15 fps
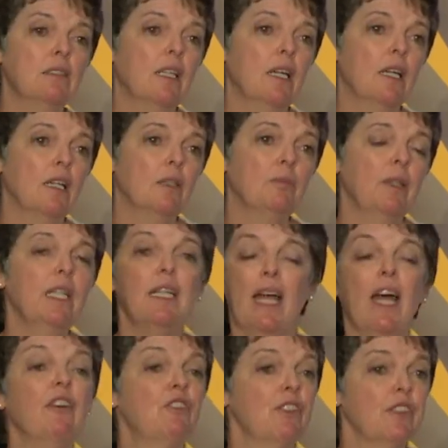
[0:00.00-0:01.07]
um, and
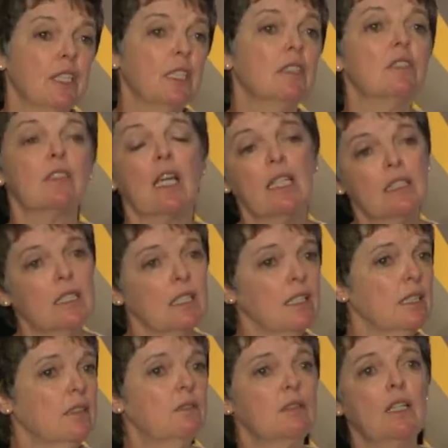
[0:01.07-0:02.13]
after this, I did,